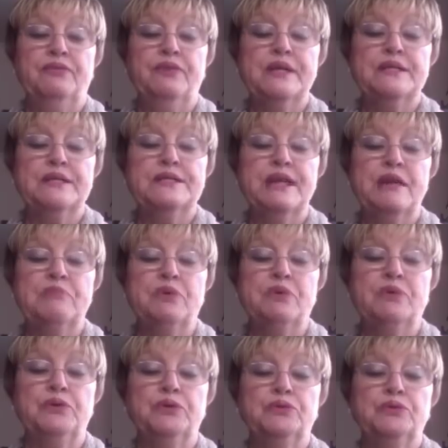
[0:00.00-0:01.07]
for example,
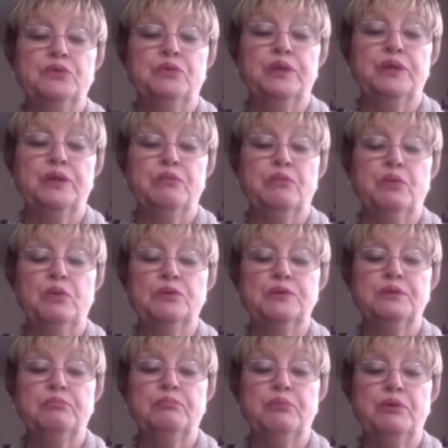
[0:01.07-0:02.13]
you're doing a
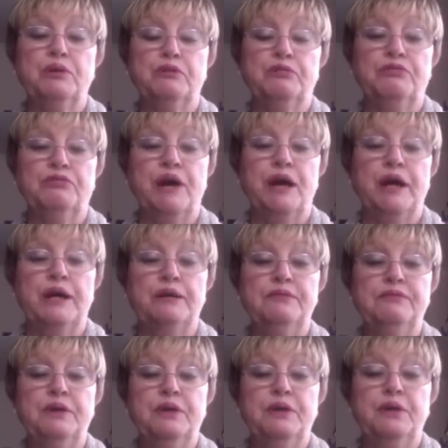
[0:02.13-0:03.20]
multiple of 5,